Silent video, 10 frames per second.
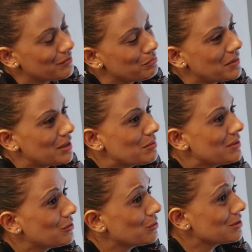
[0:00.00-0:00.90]
Maybe
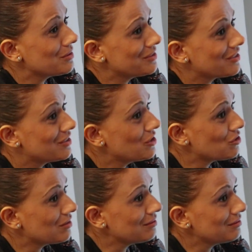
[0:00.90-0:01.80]
because of
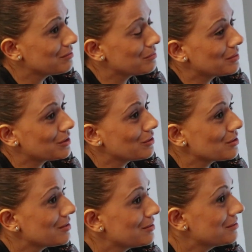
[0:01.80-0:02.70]
tradition,
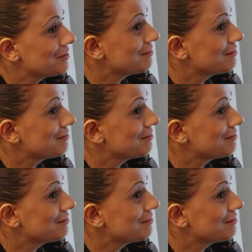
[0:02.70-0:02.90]
because of.